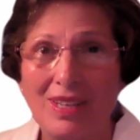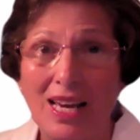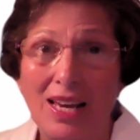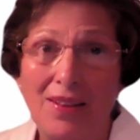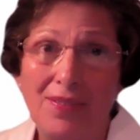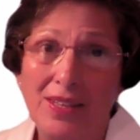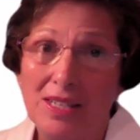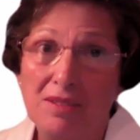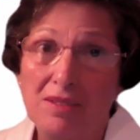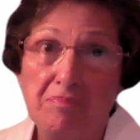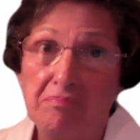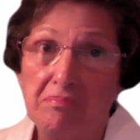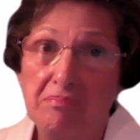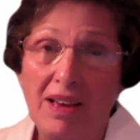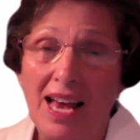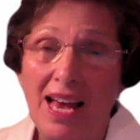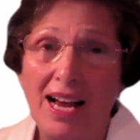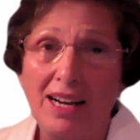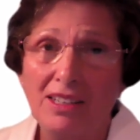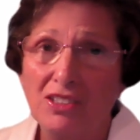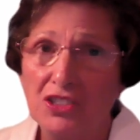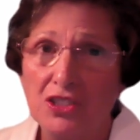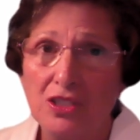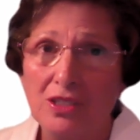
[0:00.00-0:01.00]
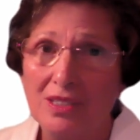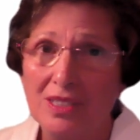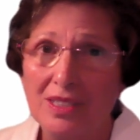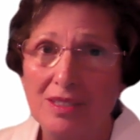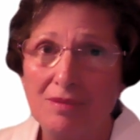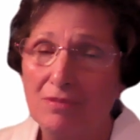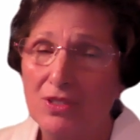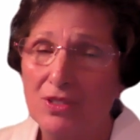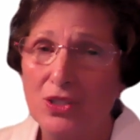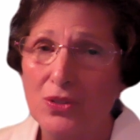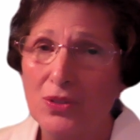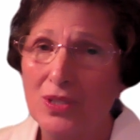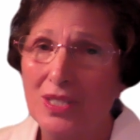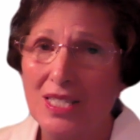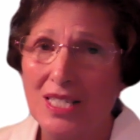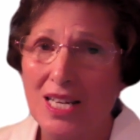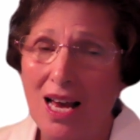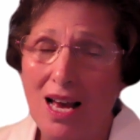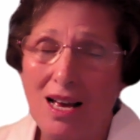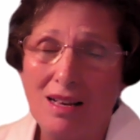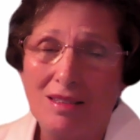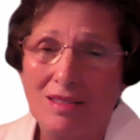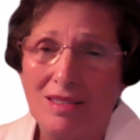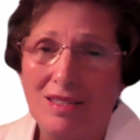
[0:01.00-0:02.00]
And then actually do a
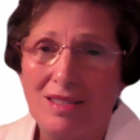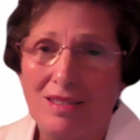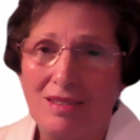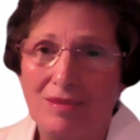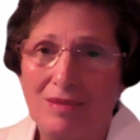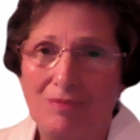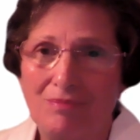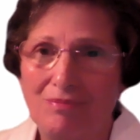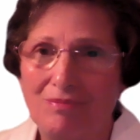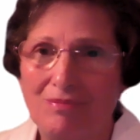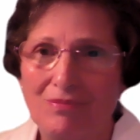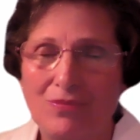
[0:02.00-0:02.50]
test.